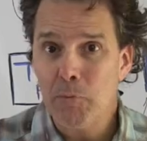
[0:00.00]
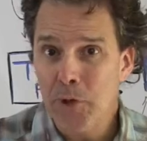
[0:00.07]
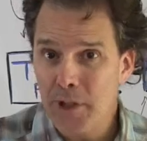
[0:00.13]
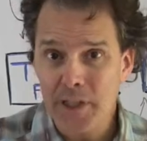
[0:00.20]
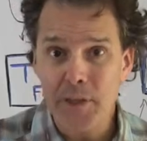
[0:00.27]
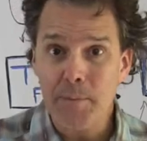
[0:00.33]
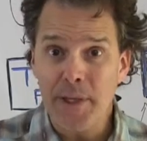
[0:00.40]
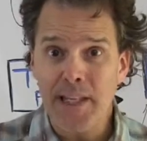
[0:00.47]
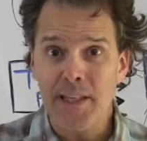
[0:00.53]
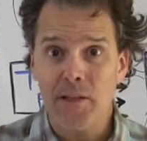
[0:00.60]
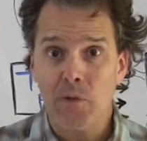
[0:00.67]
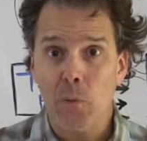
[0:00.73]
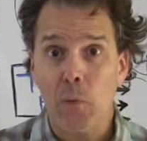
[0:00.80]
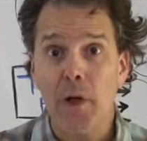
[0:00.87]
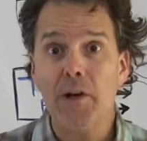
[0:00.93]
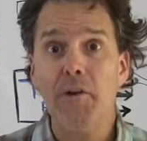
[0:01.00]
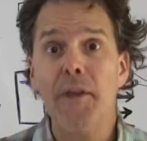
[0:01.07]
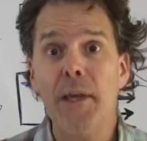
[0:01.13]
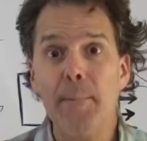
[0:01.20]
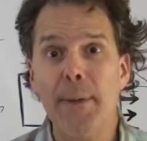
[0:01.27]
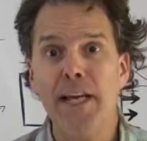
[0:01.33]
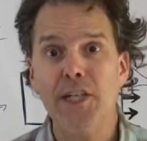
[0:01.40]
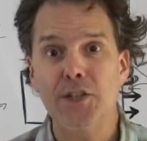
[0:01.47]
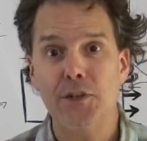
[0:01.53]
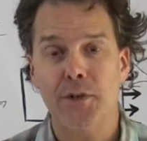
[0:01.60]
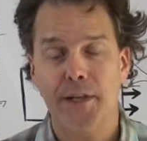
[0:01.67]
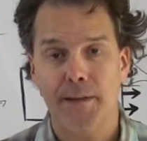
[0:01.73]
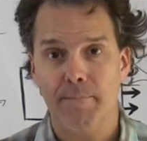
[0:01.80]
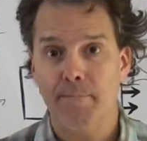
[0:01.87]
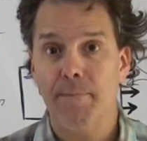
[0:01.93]
really mean? What are they
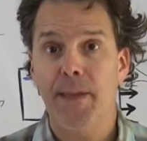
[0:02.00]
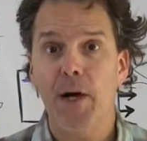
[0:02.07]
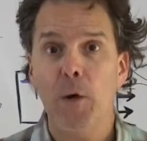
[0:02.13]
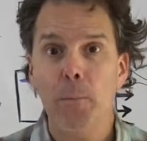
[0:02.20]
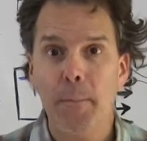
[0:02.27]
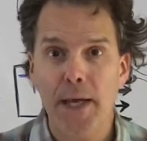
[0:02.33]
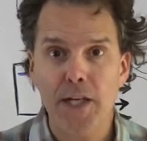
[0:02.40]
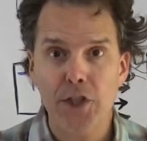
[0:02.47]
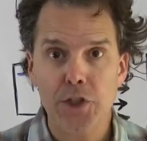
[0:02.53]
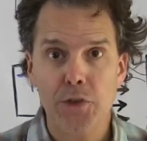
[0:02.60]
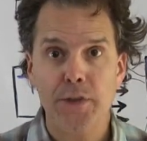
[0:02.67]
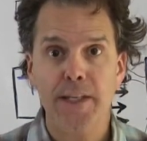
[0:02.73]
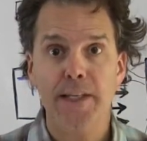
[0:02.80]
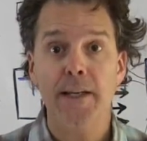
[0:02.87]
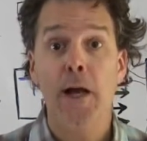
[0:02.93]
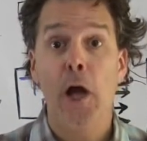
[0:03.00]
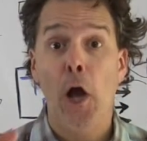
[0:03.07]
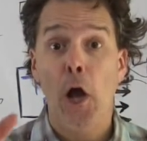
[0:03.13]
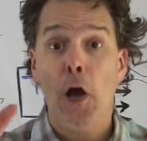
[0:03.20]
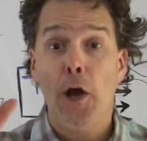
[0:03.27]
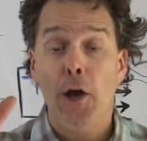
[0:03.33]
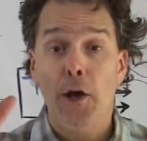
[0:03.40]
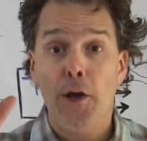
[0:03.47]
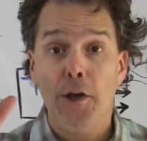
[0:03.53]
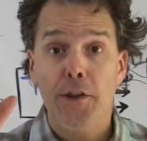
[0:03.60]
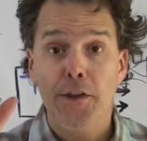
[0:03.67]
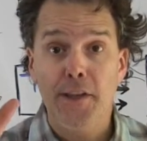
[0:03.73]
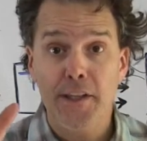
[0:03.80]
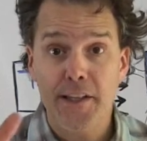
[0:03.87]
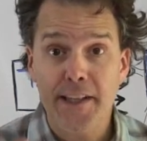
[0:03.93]
measuring? They're measuring
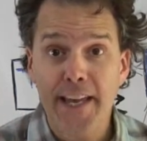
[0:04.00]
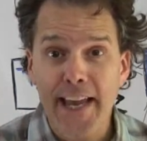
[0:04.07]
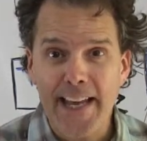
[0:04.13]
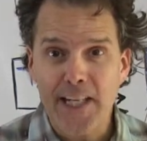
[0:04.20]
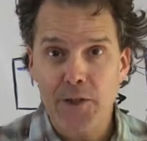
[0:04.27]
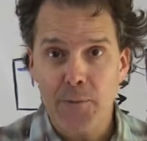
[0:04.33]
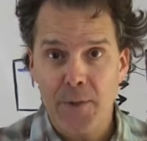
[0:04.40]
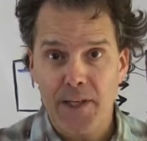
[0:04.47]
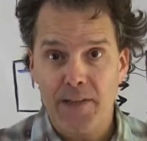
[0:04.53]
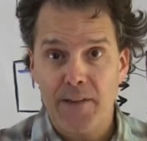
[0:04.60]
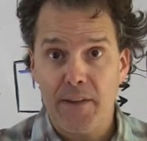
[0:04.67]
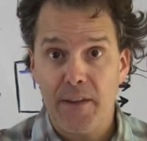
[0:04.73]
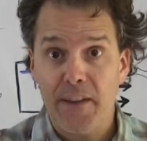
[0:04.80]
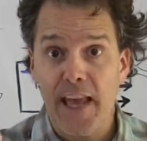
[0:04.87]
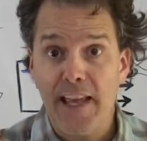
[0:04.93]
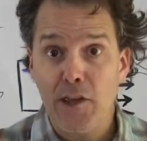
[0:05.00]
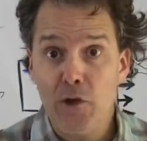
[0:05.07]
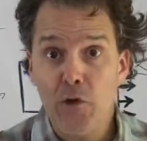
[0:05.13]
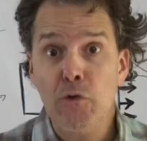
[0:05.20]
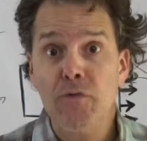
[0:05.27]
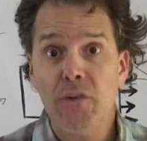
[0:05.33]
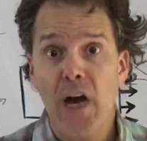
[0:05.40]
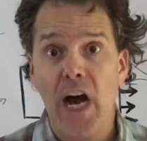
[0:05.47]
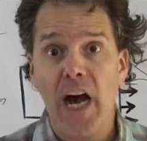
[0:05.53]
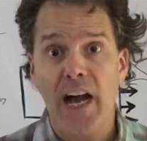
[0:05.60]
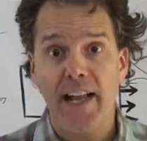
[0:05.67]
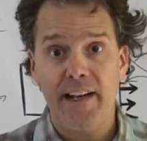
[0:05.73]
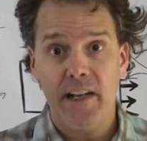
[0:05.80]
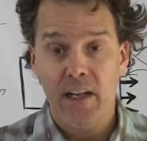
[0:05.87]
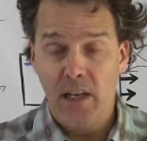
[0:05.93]
the engagement that you've
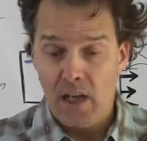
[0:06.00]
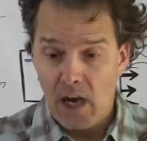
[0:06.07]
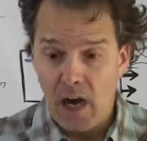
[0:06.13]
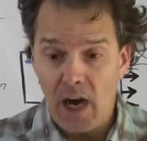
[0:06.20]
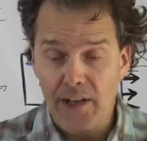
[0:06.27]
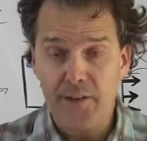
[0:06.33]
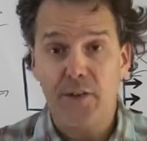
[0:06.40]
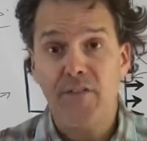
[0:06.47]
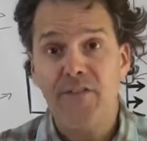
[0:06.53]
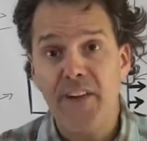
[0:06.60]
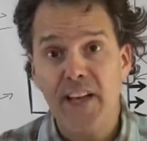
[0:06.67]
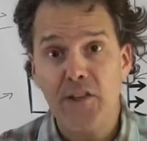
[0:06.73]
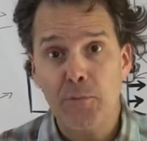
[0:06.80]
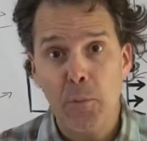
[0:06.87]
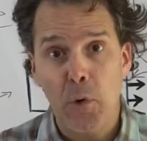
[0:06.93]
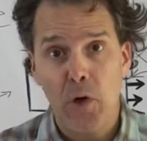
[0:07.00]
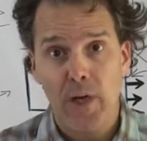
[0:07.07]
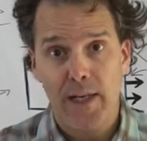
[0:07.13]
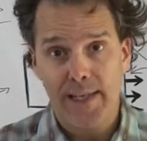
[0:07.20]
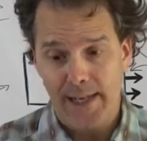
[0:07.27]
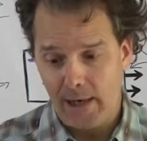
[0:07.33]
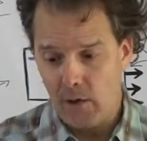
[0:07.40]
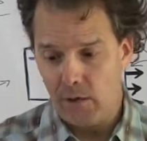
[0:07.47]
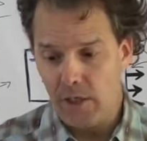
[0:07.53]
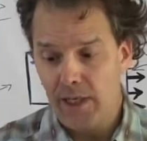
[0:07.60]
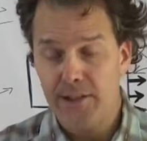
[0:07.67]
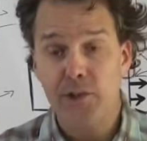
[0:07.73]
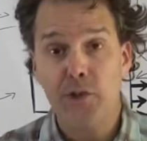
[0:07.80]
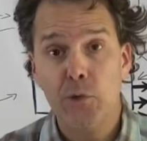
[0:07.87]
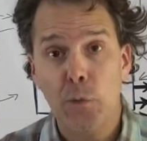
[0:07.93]
got on your Facebook account,
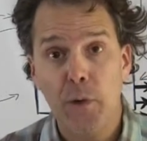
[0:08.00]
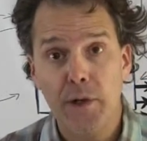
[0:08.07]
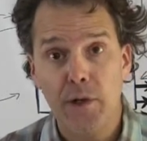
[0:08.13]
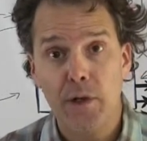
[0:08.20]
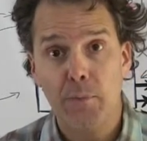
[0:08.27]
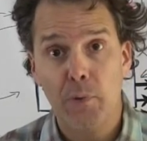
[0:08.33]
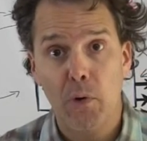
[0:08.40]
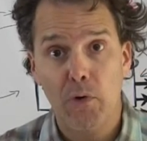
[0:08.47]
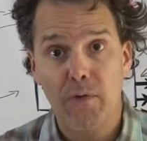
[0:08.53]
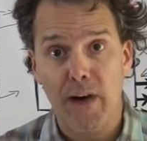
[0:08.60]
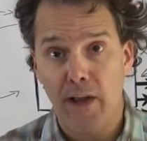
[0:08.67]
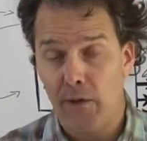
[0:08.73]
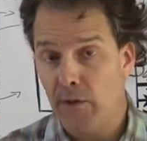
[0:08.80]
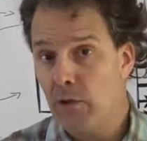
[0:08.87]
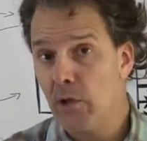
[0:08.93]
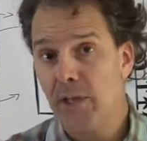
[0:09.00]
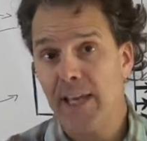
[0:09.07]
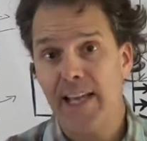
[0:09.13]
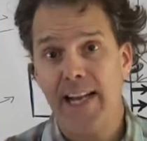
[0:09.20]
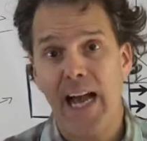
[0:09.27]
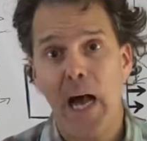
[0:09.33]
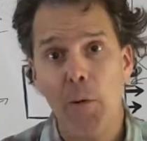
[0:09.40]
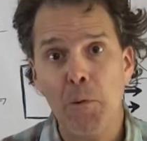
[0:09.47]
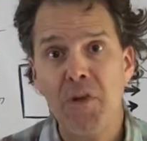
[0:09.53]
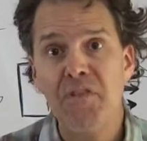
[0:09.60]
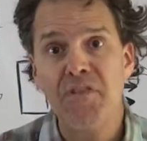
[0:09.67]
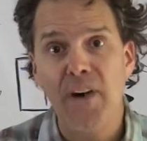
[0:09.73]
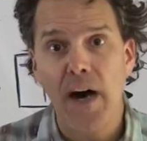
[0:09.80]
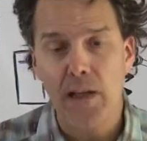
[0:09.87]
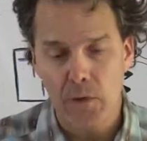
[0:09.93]
on your Twitter profile. They're looking at how many
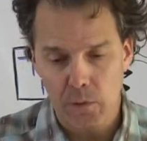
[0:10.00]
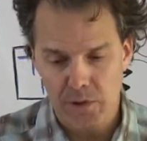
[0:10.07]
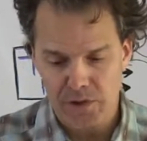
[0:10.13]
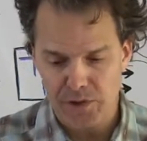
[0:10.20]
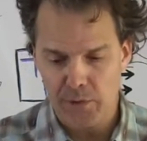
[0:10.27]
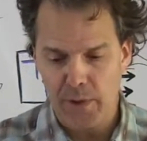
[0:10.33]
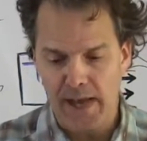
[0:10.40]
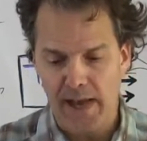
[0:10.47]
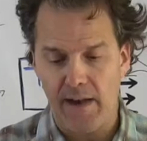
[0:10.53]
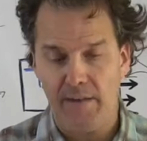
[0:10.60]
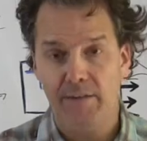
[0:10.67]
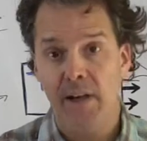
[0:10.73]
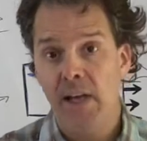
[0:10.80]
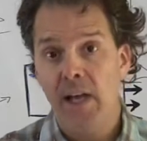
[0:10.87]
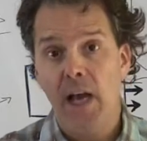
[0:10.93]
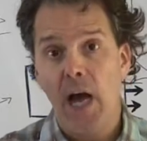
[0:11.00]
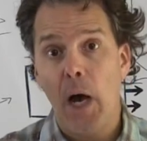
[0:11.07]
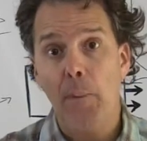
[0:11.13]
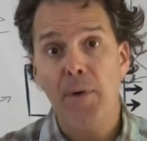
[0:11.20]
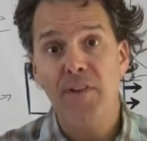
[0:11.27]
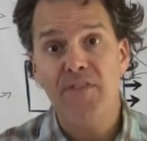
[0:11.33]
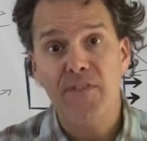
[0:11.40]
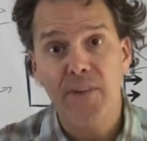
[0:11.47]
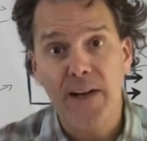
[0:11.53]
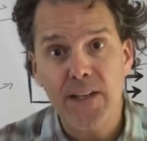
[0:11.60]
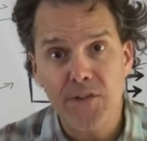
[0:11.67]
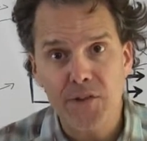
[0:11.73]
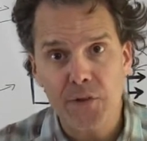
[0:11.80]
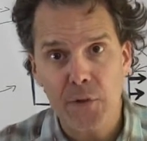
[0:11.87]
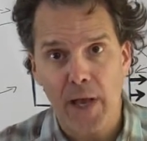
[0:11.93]
followers you have, how many
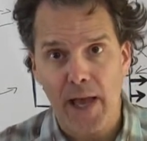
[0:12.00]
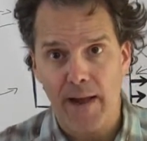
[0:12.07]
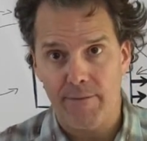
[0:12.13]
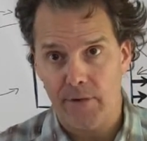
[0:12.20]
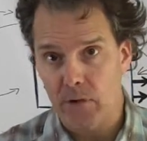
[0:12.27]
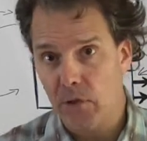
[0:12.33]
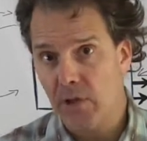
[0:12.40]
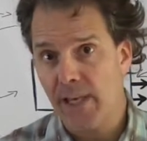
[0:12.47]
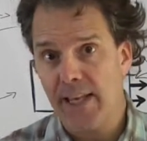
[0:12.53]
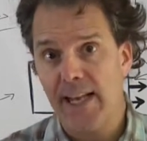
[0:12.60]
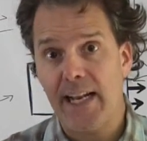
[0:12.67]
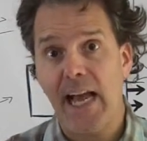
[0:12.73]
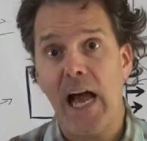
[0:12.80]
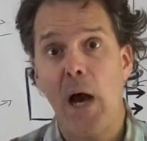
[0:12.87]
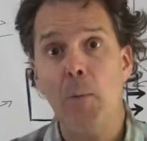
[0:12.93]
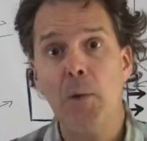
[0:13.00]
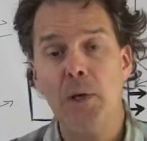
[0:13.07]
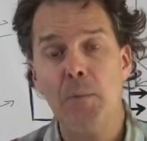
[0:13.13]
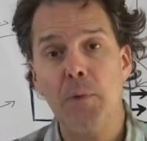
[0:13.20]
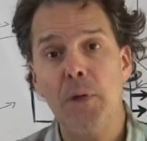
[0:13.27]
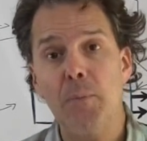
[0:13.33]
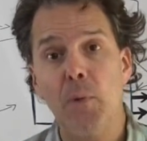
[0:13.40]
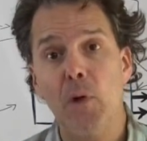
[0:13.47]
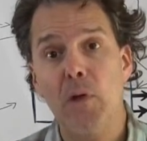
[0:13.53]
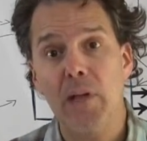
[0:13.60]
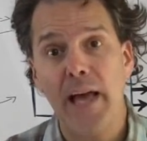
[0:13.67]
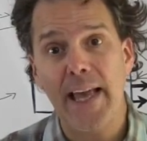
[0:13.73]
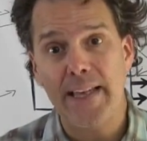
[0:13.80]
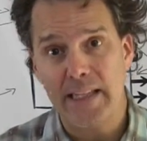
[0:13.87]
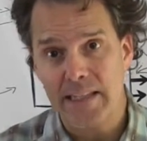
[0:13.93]
friends you have. They're looking at how many people
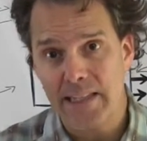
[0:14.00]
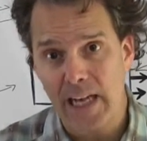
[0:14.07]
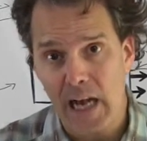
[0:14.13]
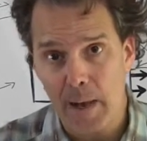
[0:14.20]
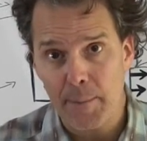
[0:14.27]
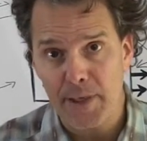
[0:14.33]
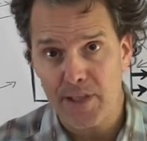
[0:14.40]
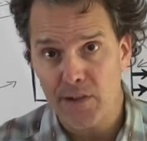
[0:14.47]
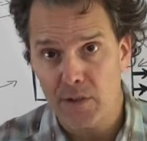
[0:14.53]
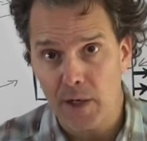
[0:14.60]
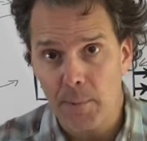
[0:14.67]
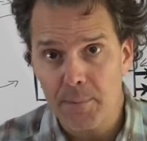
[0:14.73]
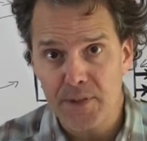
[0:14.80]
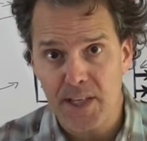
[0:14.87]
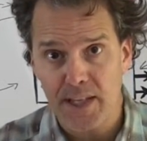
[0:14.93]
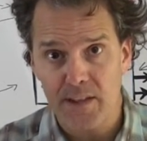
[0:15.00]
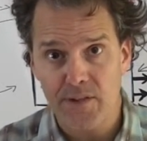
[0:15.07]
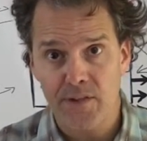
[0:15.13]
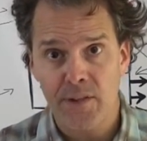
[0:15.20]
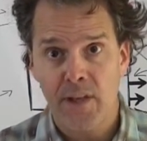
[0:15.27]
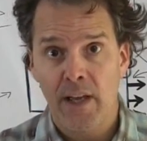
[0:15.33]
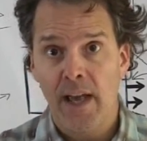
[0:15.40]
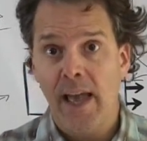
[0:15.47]
like and comment your updates.